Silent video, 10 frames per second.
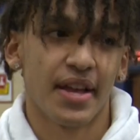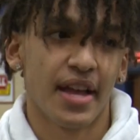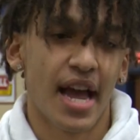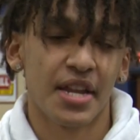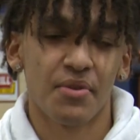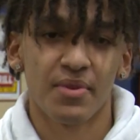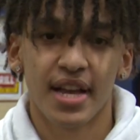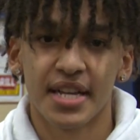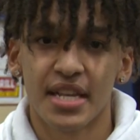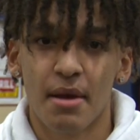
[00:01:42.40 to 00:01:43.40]
I didn't
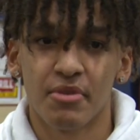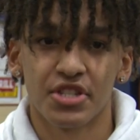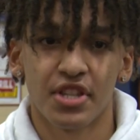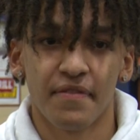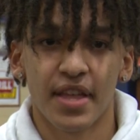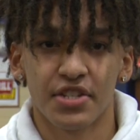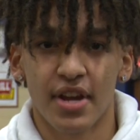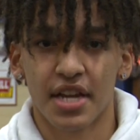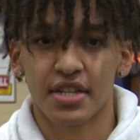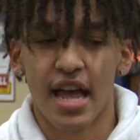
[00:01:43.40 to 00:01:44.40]
realize how much stuff that you
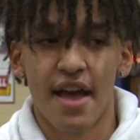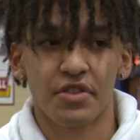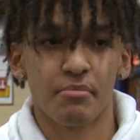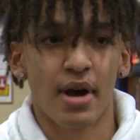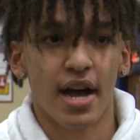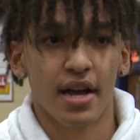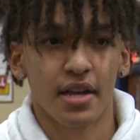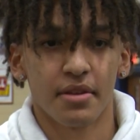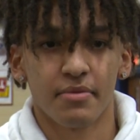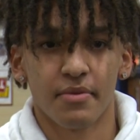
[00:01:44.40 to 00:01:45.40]
actually have to buy
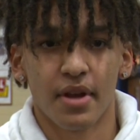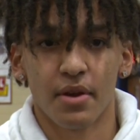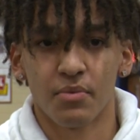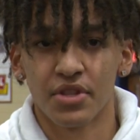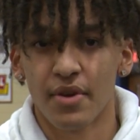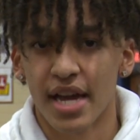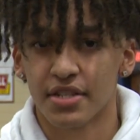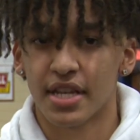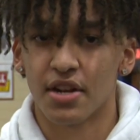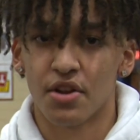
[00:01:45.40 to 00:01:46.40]
when you actually
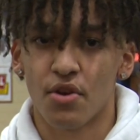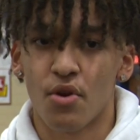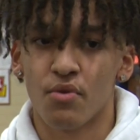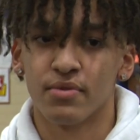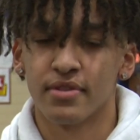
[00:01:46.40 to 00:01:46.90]
get on your own.